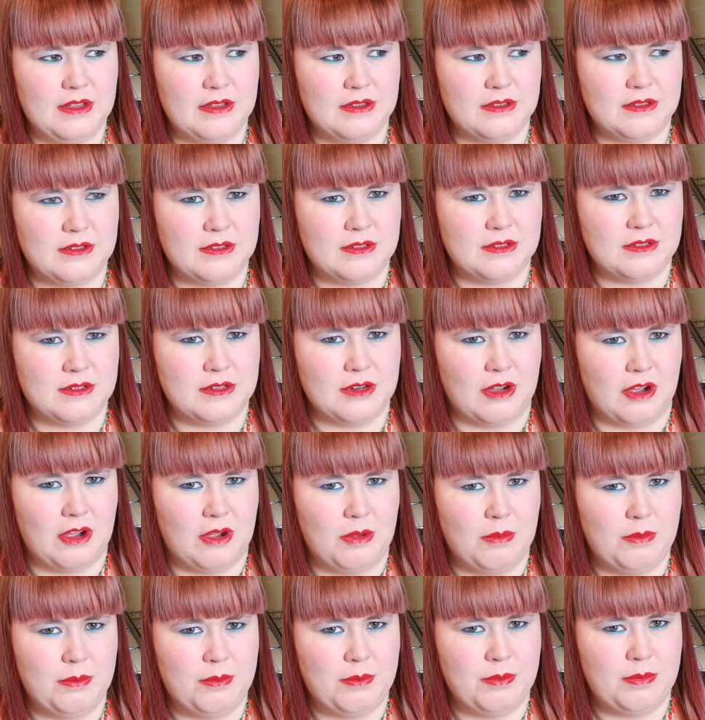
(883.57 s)

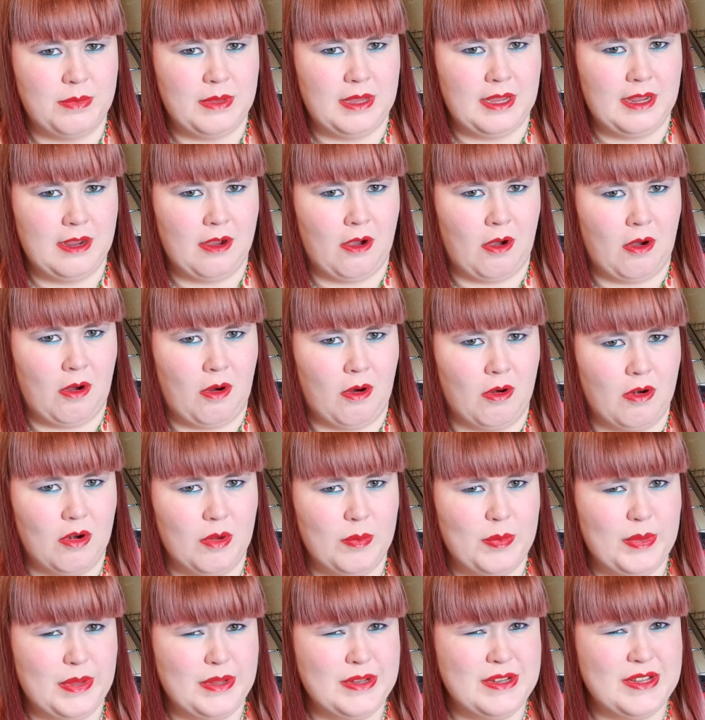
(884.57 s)
stop being
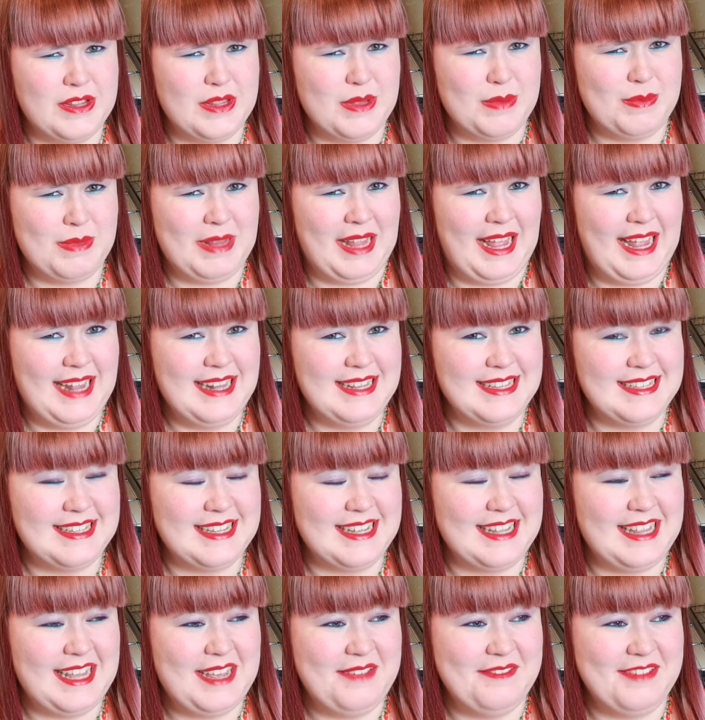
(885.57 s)
horrible to the plants
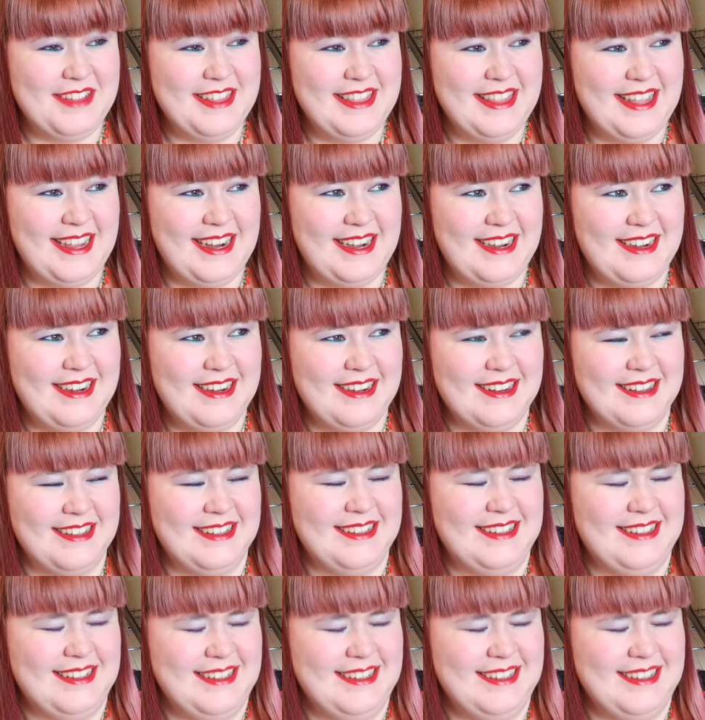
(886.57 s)
that live in there.